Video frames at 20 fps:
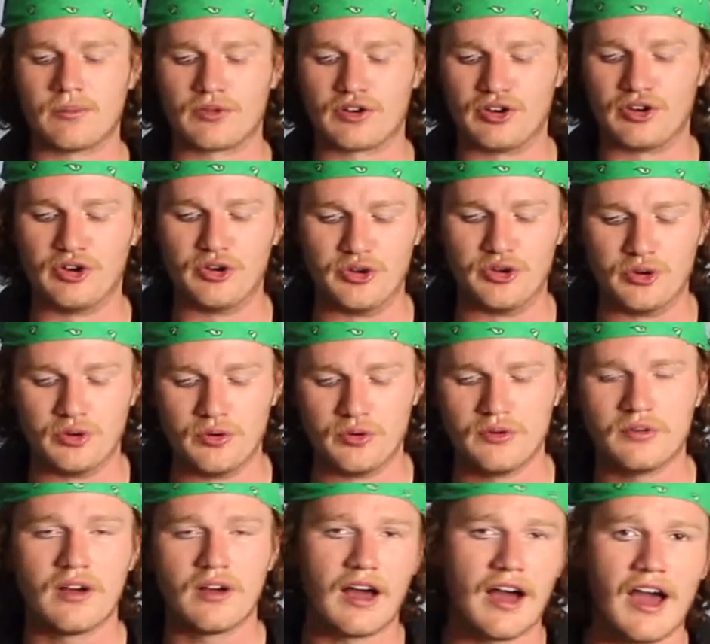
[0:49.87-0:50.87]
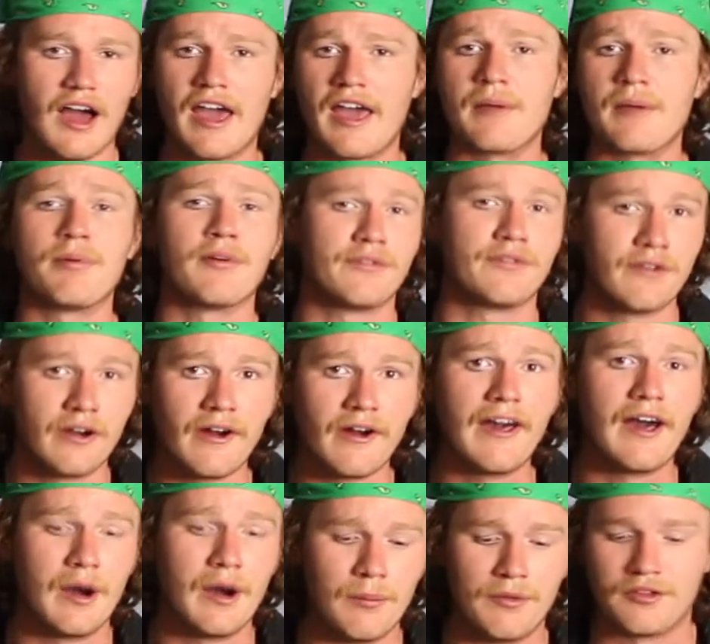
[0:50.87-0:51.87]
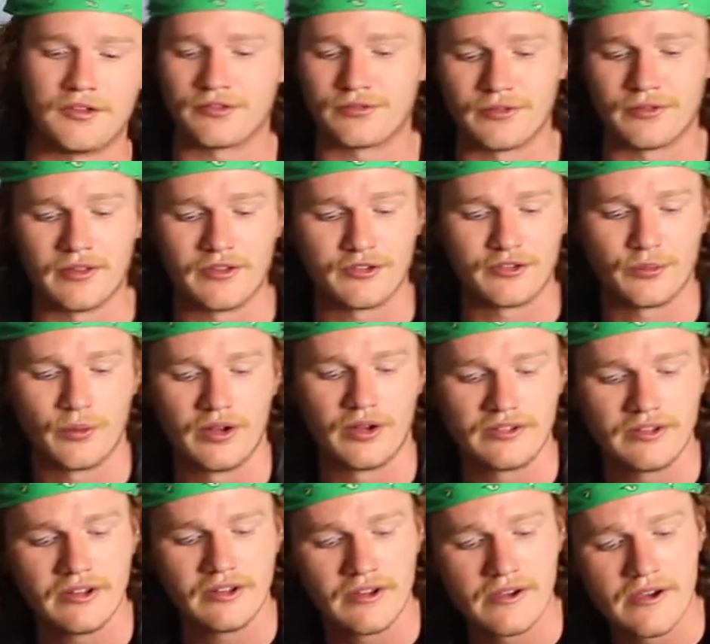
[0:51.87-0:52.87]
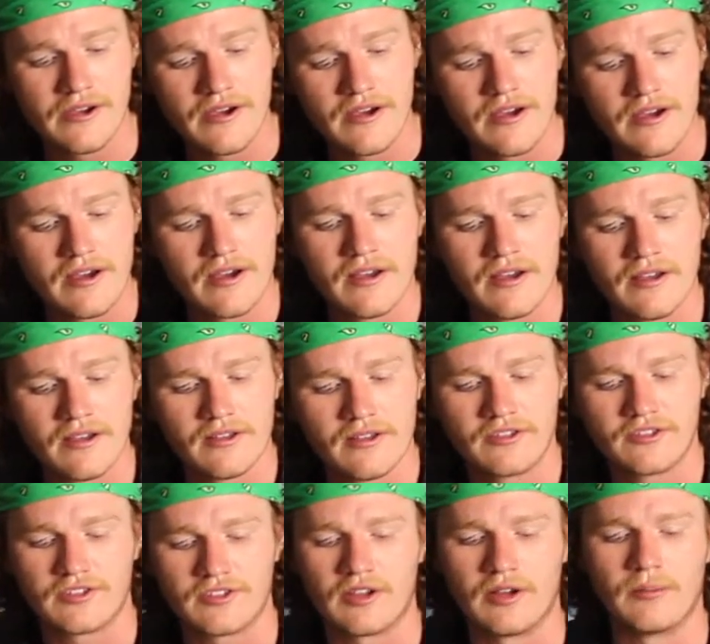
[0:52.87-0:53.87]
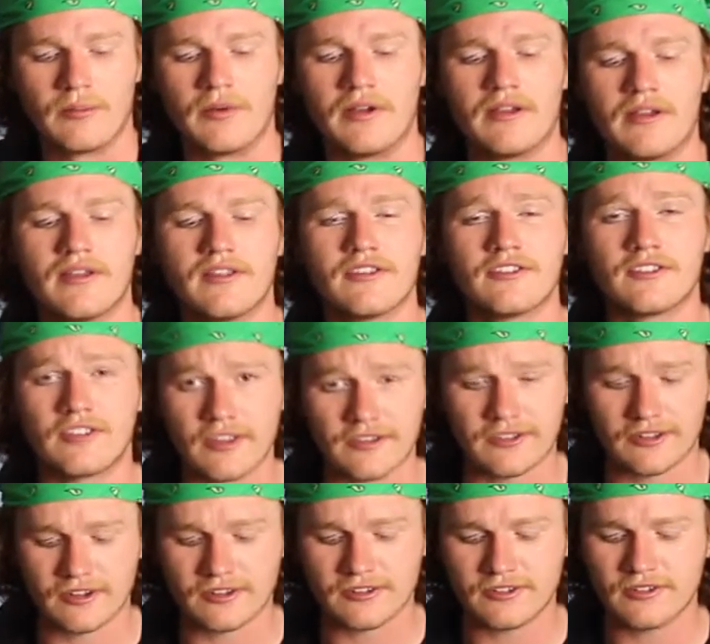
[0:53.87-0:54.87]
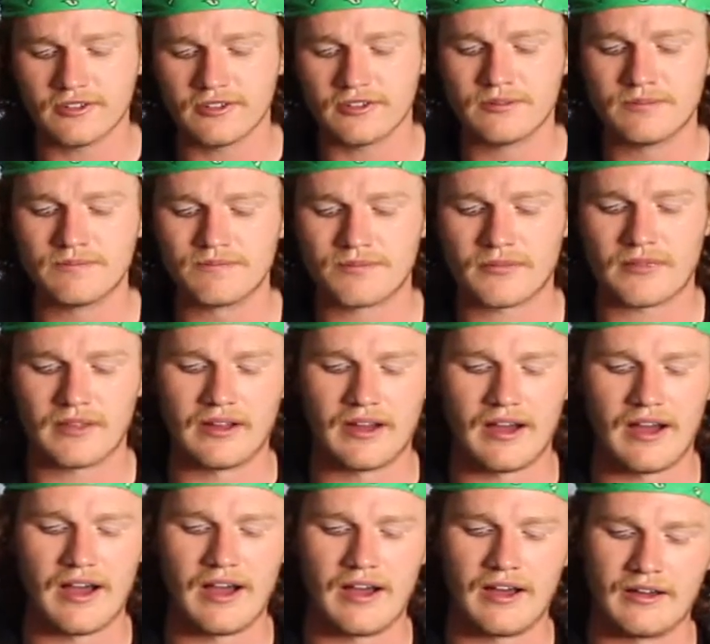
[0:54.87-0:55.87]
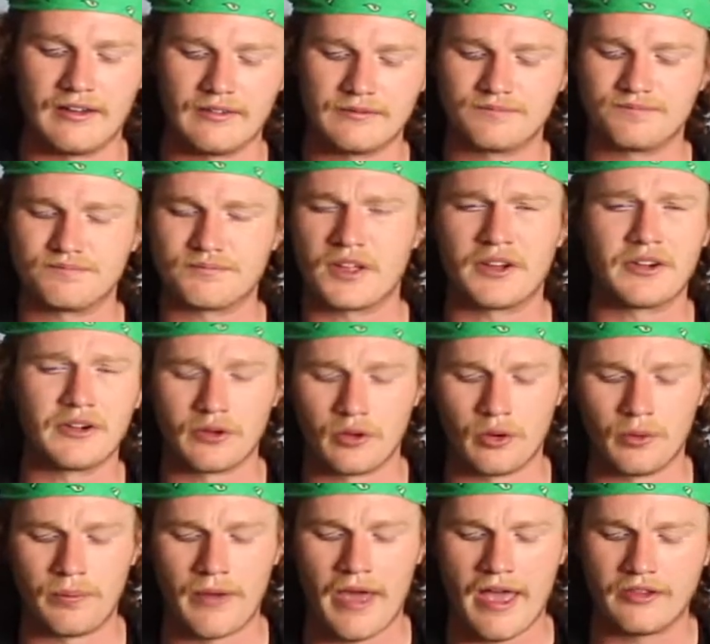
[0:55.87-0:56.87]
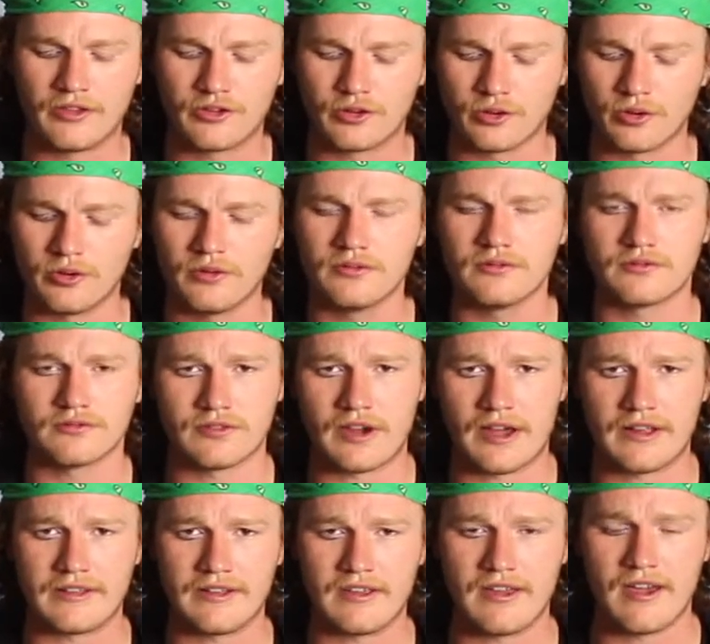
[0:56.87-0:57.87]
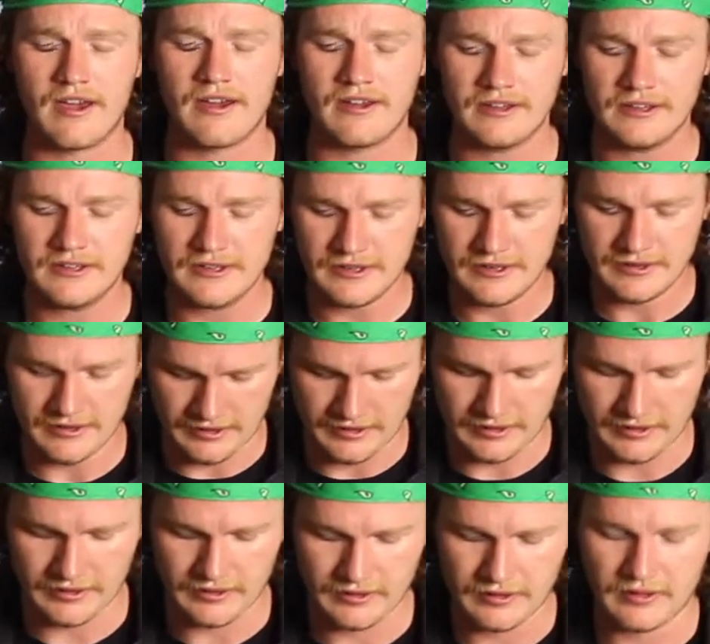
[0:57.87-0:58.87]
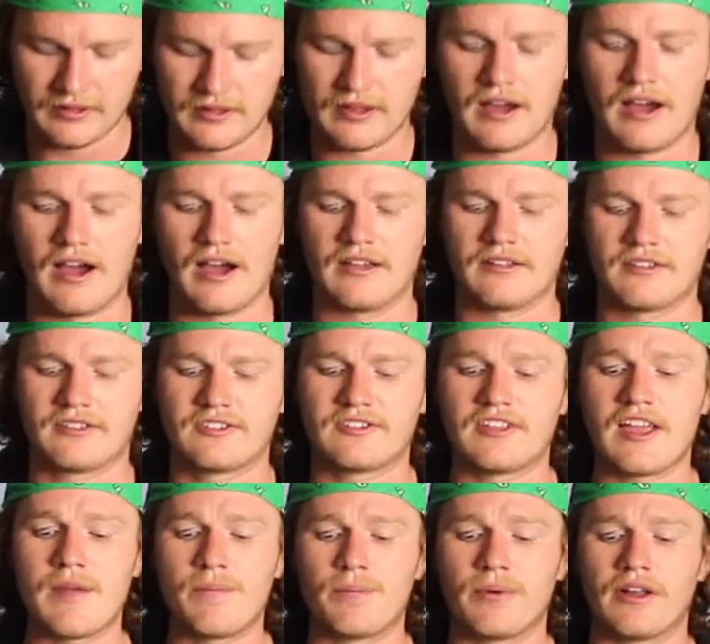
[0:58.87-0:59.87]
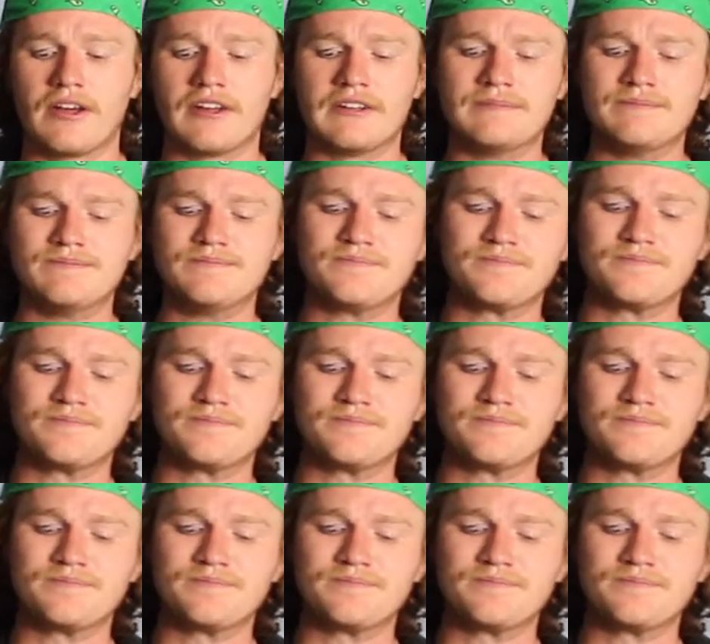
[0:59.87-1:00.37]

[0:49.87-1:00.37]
glue, I prefer Elmer's for this one, some scissors, a good old pencil right here, stapler,